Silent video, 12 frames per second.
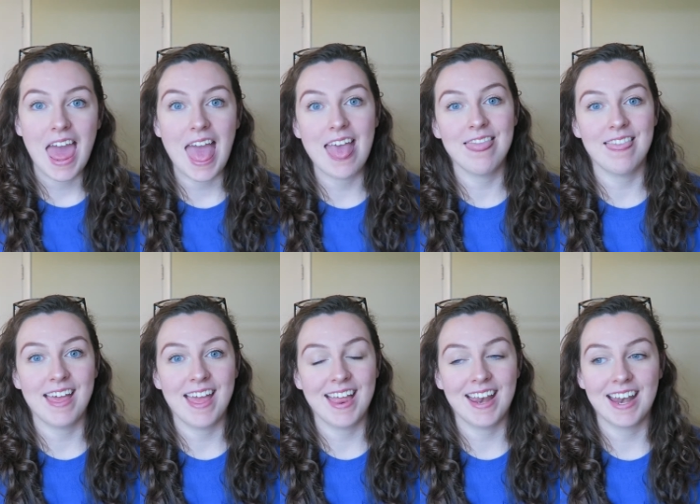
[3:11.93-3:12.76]
and
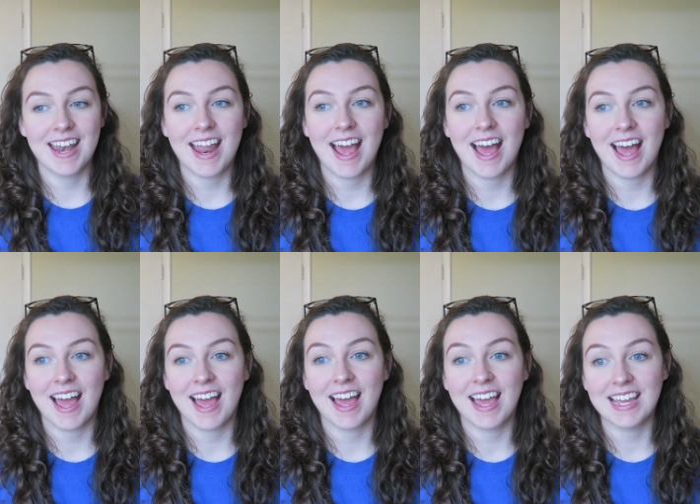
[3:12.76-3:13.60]
then
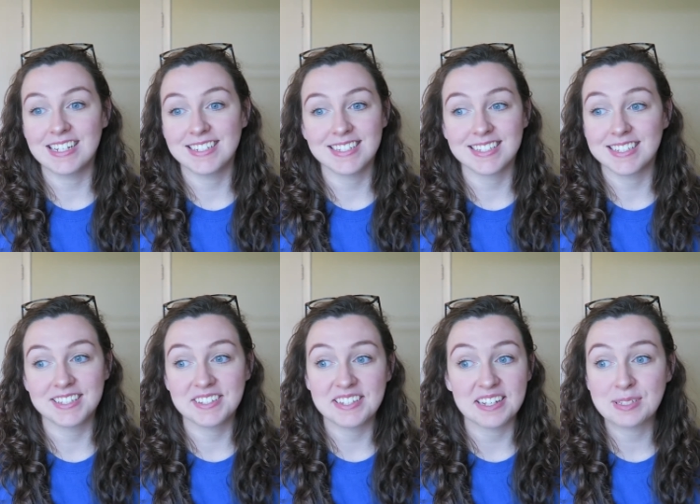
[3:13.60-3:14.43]
uh, it just
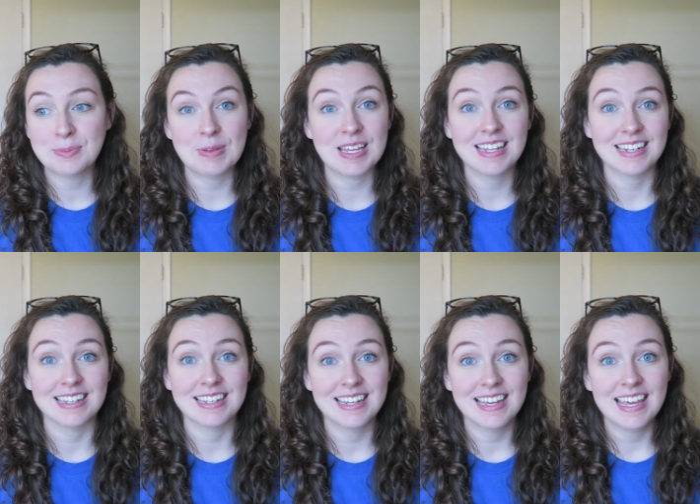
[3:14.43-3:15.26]
sucks me
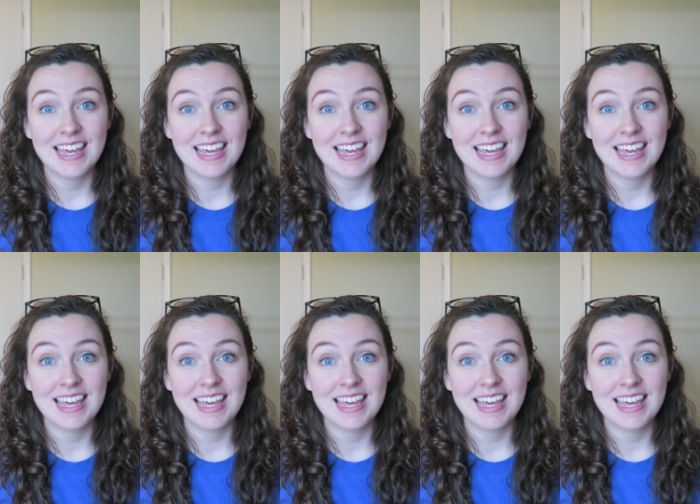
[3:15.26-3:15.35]
in